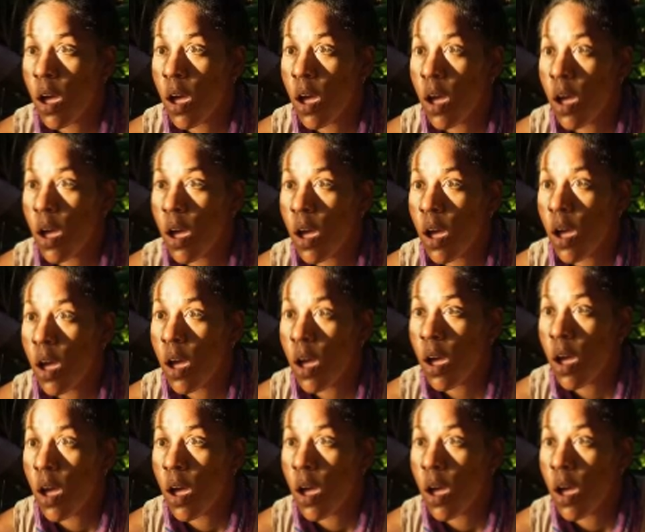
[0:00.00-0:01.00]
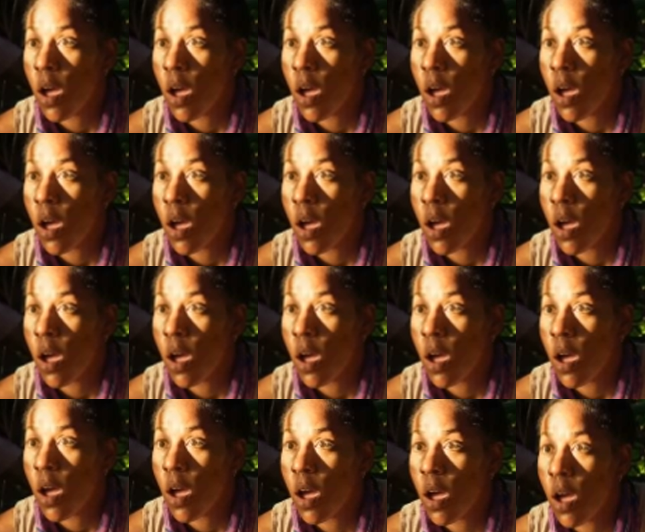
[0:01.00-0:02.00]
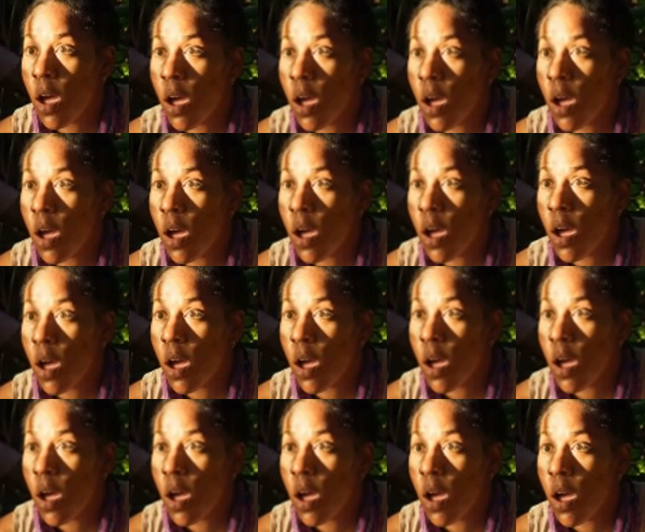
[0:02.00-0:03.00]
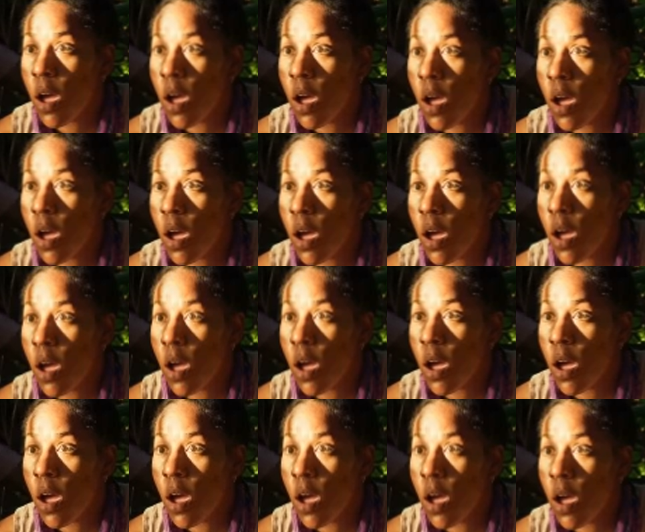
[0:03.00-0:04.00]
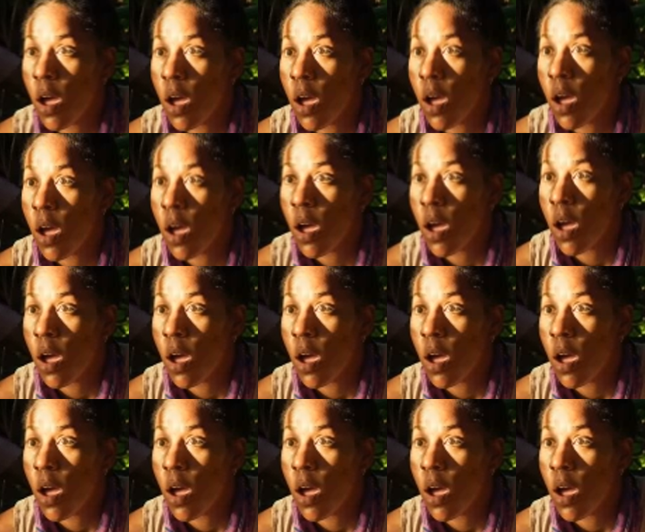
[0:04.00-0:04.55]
(silent)